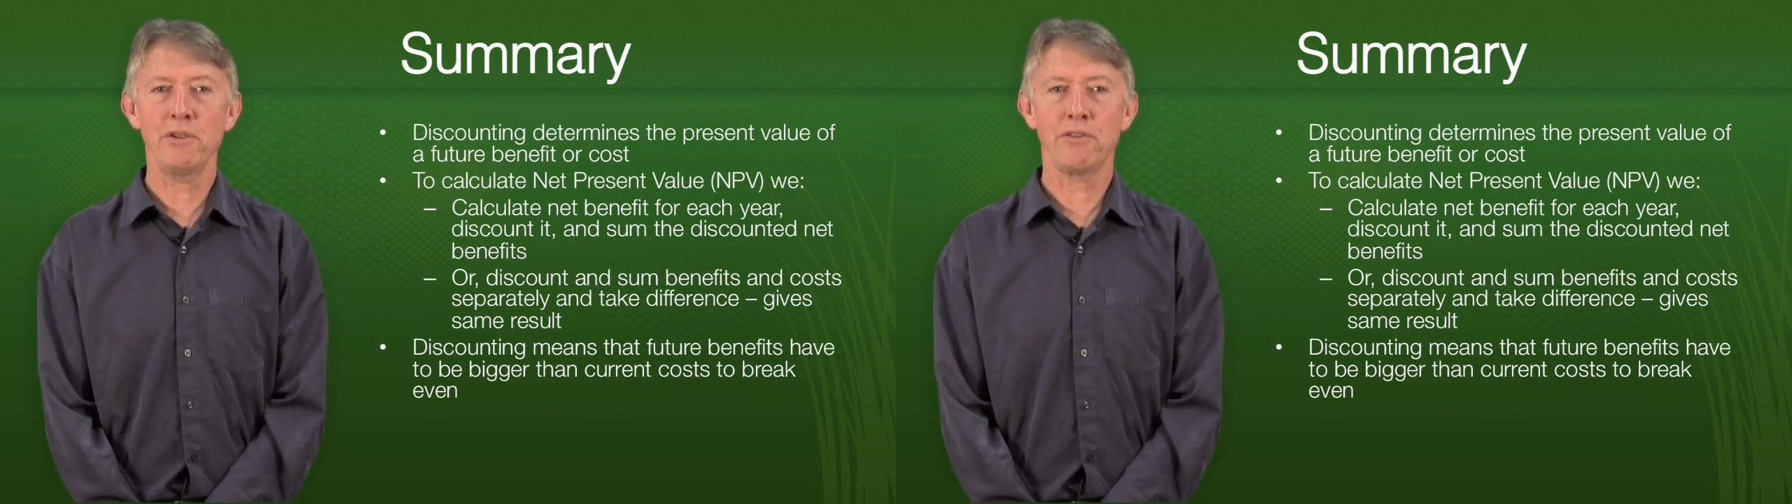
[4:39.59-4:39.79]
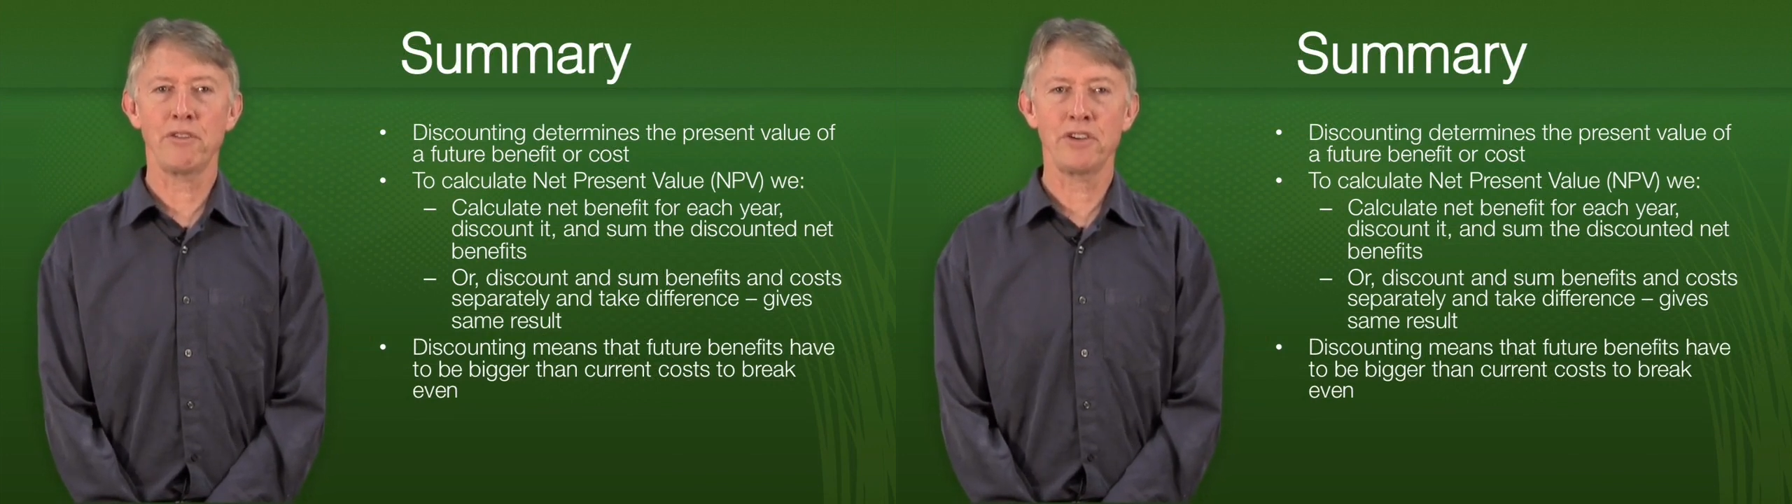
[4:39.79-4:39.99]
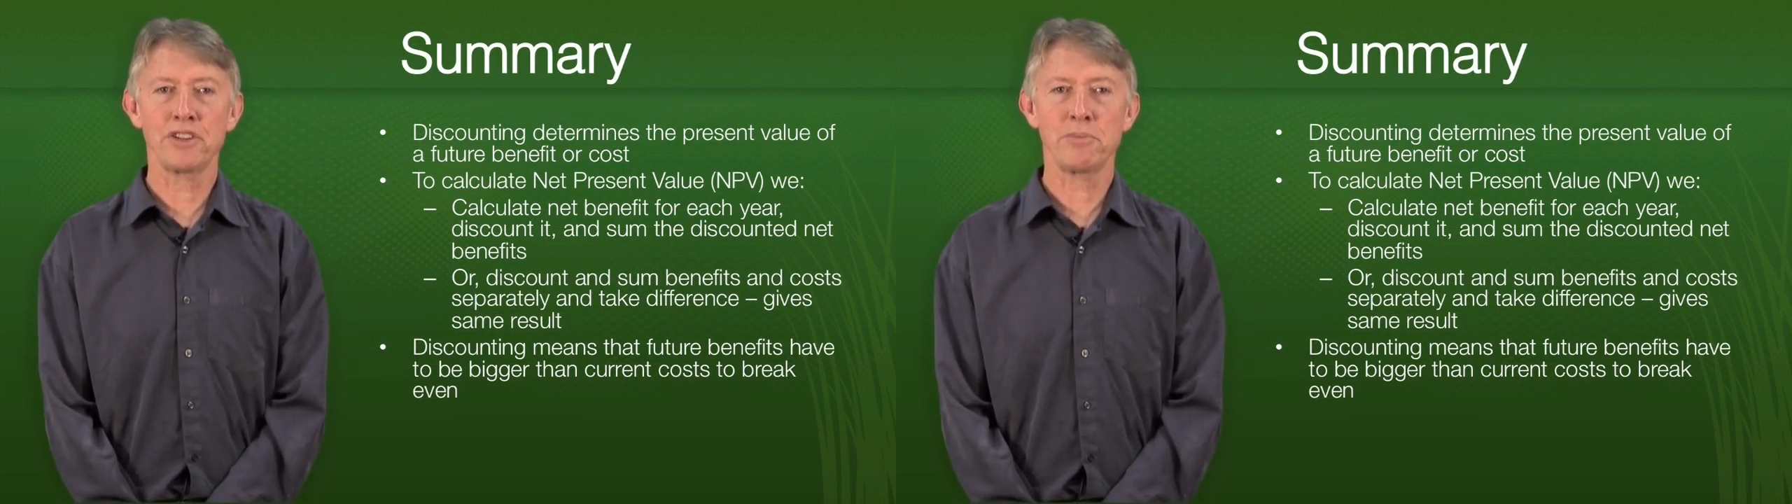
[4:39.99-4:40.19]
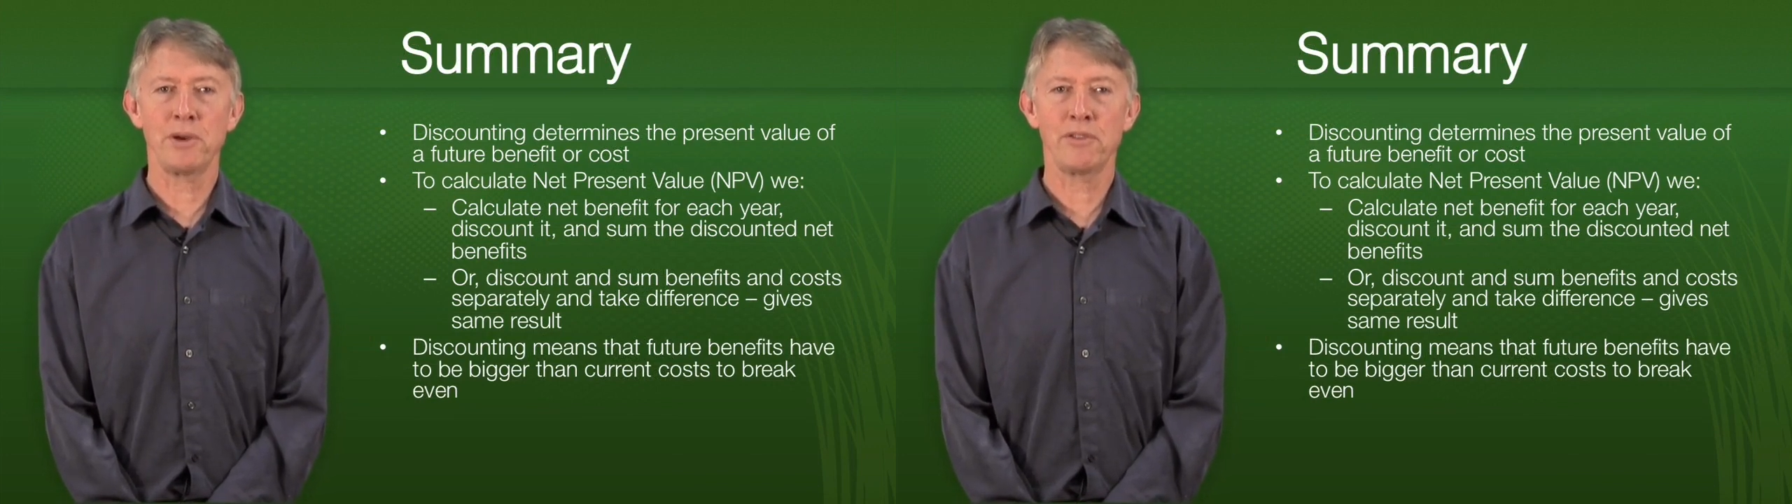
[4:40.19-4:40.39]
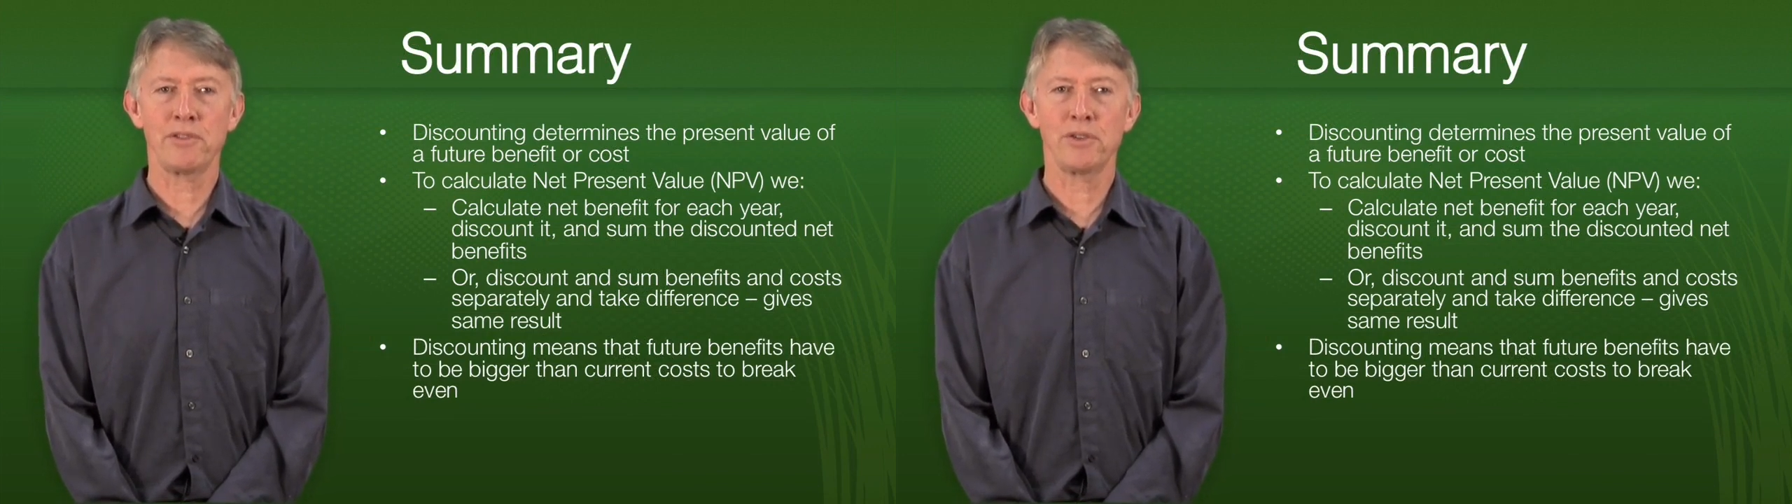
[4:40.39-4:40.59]
of a future
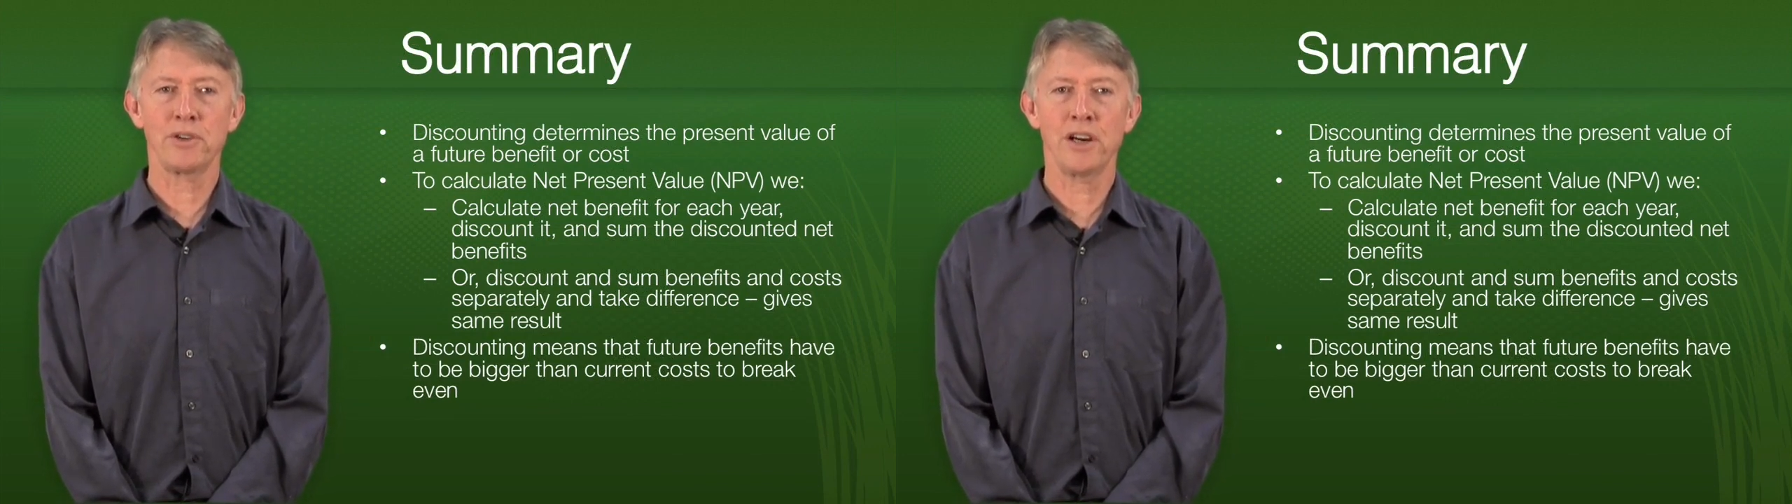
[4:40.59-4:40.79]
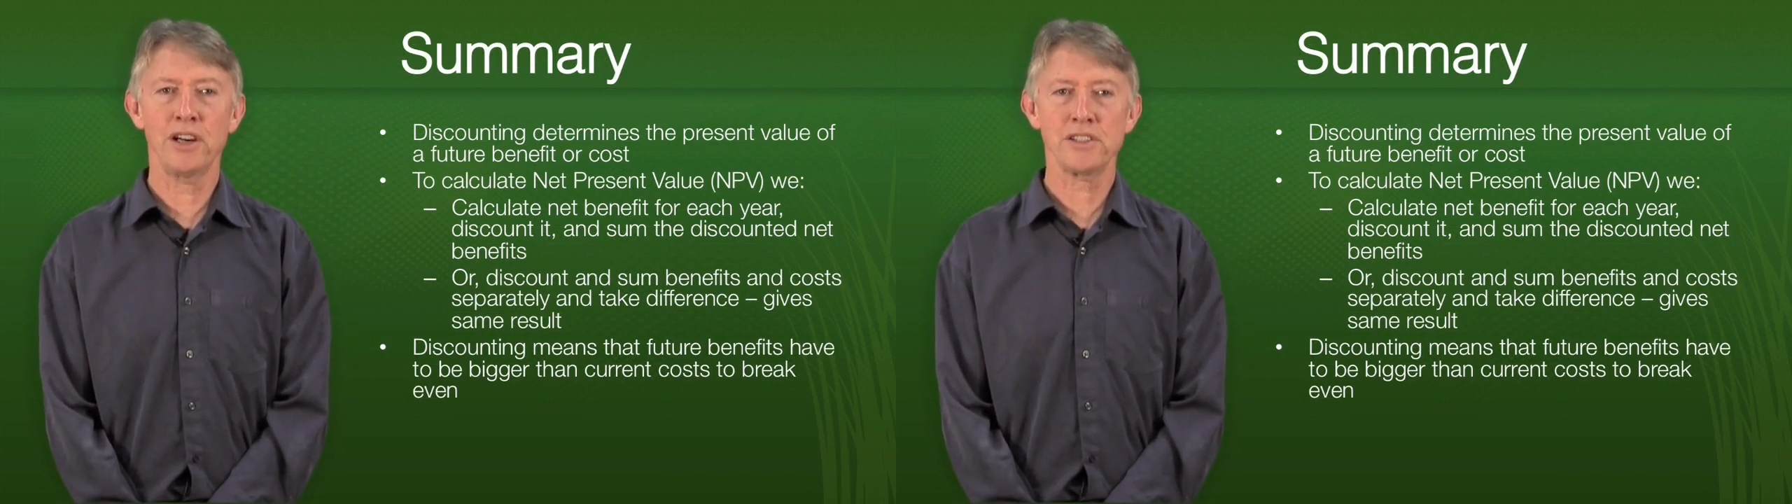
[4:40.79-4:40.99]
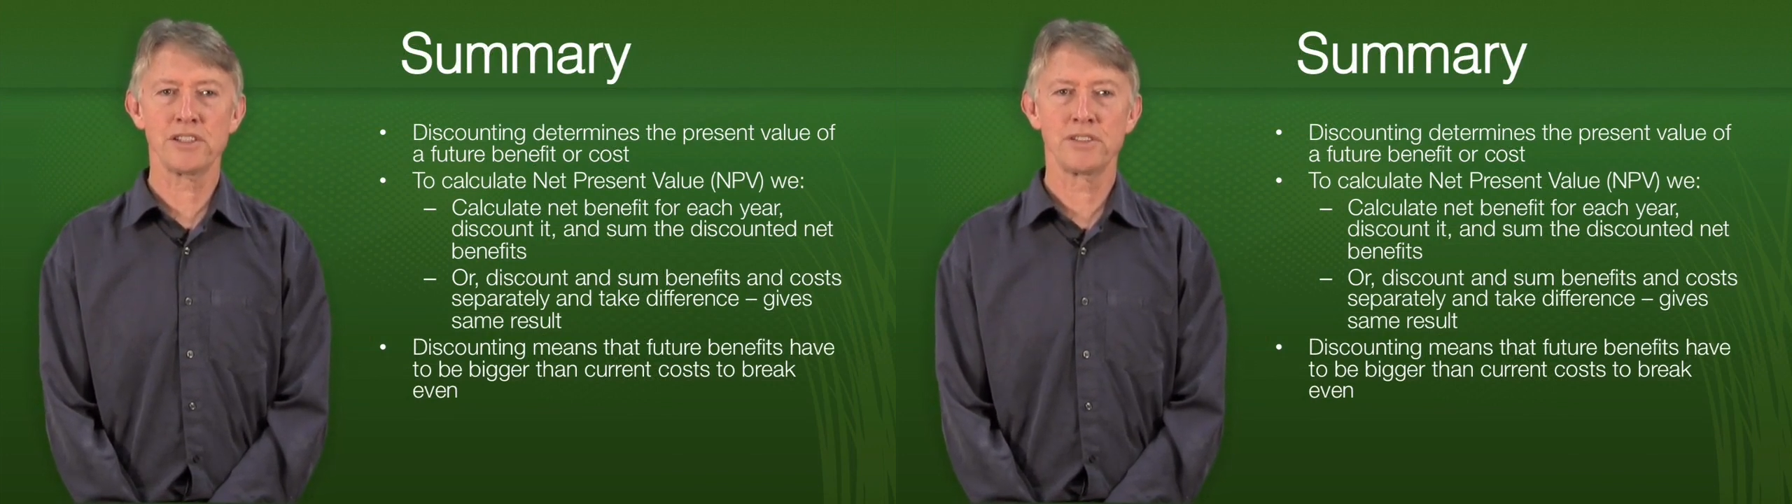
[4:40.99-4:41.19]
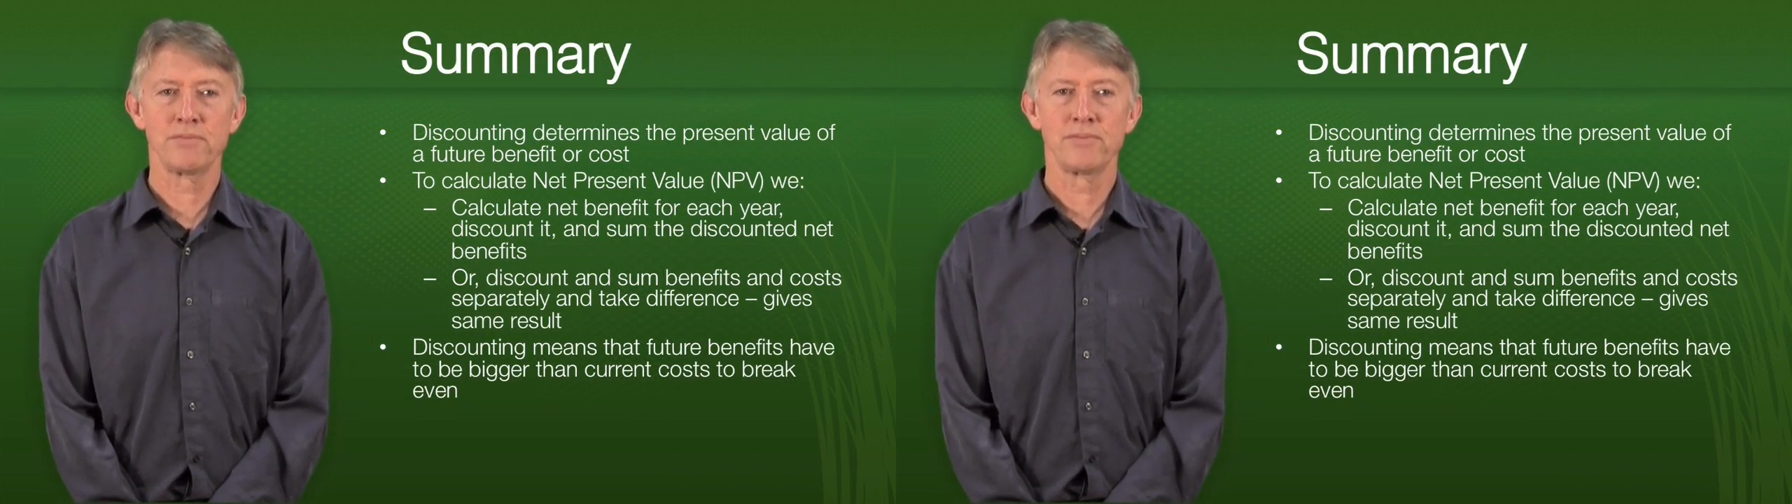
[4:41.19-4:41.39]
benefit or cost.